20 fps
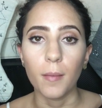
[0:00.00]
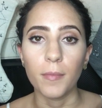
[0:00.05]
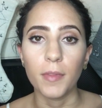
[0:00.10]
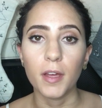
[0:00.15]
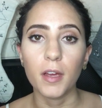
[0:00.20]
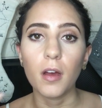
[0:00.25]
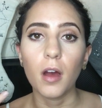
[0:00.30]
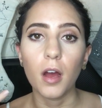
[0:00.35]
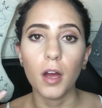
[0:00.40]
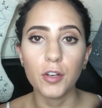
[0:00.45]

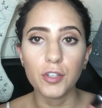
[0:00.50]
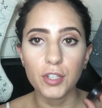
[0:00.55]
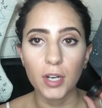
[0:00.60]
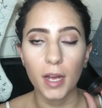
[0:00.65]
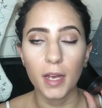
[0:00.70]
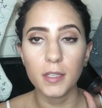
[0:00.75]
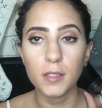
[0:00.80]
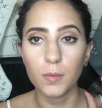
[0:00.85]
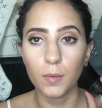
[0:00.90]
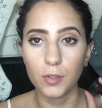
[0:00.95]
The
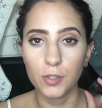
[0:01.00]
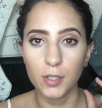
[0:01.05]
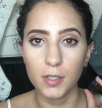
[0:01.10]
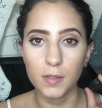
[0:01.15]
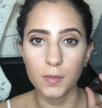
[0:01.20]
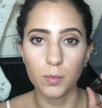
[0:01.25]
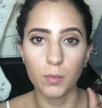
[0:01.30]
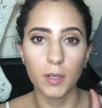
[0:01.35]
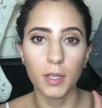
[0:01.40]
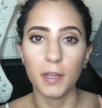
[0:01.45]
contrast will
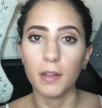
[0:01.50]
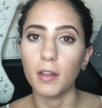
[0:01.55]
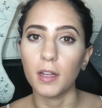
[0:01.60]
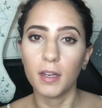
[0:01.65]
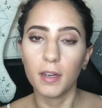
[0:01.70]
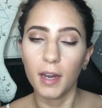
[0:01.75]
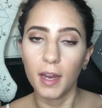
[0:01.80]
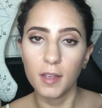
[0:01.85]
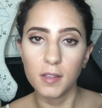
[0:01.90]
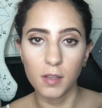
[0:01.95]
just really
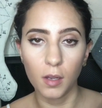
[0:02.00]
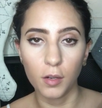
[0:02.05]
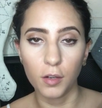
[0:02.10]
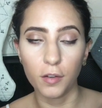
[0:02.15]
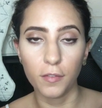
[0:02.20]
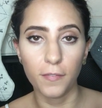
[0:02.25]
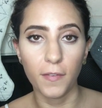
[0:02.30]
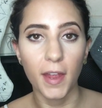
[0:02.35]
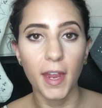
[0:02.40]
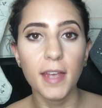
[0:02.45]
look nice on
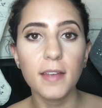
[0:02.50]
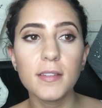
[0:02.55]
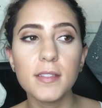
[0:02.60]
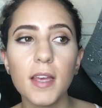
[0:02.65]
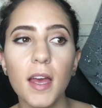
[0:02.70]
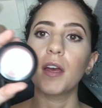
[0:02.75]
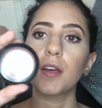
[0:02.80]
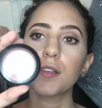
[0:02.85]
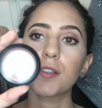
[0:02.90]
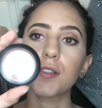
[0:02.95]
your
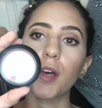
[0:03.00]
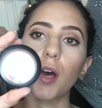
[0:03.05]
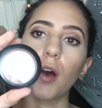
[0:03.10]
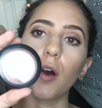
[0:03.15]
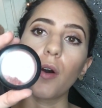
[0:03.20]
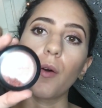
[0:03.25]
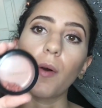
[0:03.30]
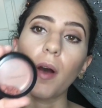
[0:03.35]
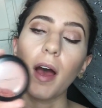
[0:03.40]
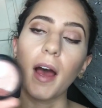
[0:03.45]
face.
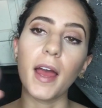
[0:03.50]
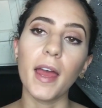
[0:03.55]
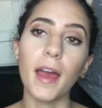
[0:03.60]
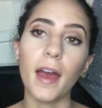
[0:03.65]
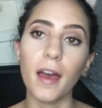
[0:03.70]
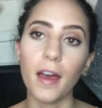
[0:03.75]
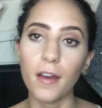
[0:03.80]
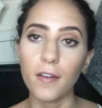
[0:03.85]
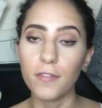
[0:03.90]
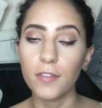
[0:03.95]
So I
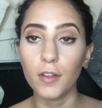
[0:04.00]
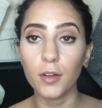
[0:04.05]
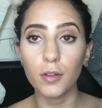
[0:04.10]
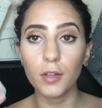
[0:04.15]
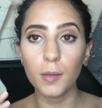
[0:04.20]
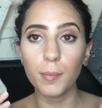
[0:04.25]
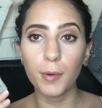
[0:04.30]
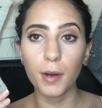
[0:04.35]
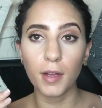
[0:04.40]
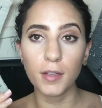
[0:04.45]
have the
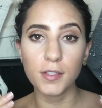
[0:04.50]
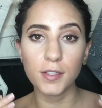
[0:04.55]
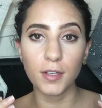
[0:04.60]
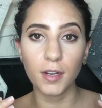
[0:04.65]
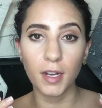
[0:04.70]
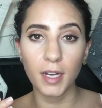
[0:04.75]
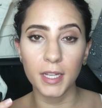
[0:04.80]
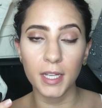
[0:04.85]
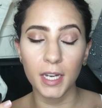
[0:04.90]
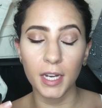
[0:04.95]
Hoola bronzer
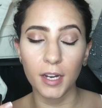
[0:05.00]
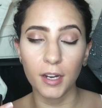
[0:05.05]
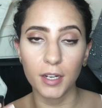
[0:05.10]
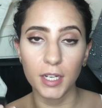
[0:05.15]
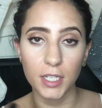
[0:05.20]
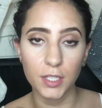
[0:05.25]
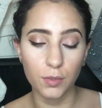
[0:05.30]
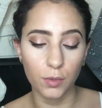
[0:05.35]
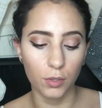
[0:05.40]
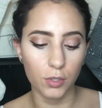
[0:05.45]
on that I
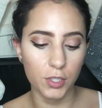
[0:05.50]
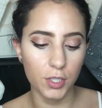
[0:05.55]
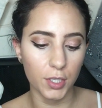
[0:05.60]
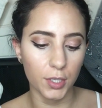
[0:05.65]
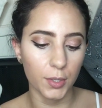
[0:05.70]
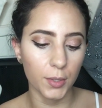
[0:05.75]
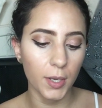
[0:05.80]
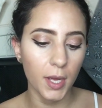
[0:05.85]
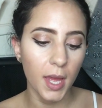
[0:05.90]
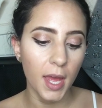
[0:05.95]
already told
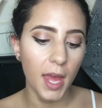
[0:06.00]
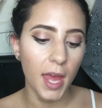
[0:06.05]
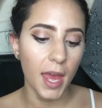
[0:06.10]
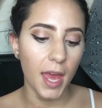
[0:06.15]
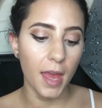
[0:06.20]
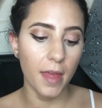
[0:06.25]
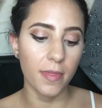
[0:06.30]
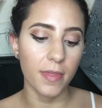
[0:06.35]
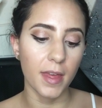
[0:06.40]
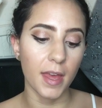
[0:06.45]
you,
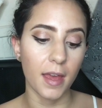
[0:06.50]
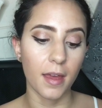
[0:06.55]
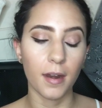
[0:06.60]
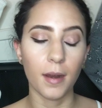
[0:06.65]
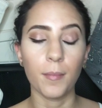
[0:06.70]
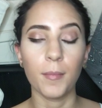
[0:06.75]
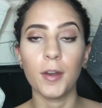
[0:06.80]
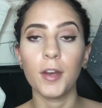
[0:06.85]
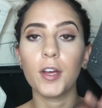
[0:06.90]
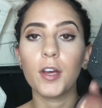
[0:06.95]
and then
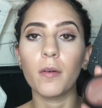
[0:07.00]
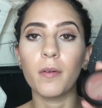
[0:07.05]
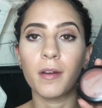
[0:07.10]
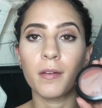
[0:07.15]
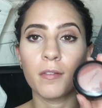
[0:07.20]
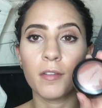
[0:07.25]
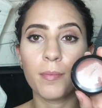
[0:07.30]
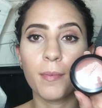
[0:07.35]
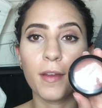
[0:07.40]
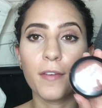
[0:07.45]
I'm going to go
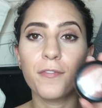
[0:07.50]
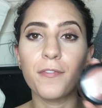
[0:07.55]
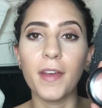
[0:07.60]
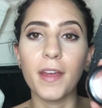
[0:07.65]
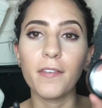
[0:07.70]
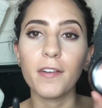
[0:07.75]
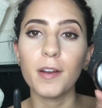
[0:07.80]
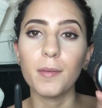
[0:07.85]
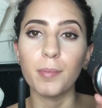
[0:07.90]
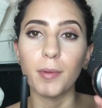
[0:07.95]
in with my
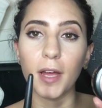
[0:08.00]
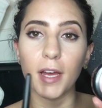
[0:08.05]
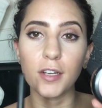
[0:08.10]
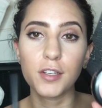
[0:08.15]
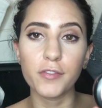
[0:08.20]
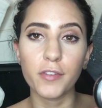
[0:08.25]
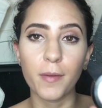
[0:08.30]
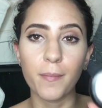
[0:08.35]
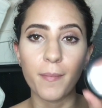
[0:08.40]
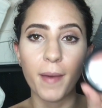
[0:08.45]
favorite
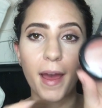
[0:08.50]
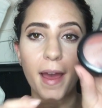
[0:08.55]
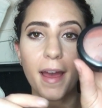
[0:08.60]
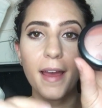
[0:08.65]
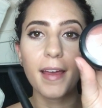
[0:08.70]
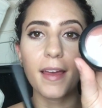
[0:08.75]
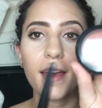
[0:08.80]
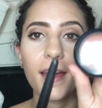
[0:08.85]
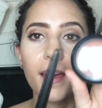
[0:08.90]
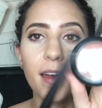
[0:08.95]
blush from
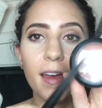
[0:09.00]
MAC.